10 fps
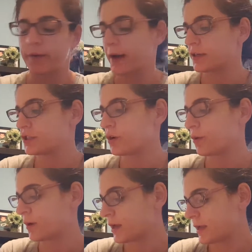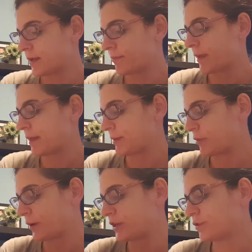range. So maybe
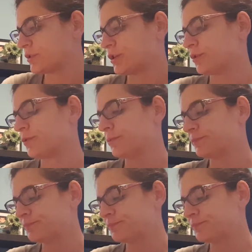when you do,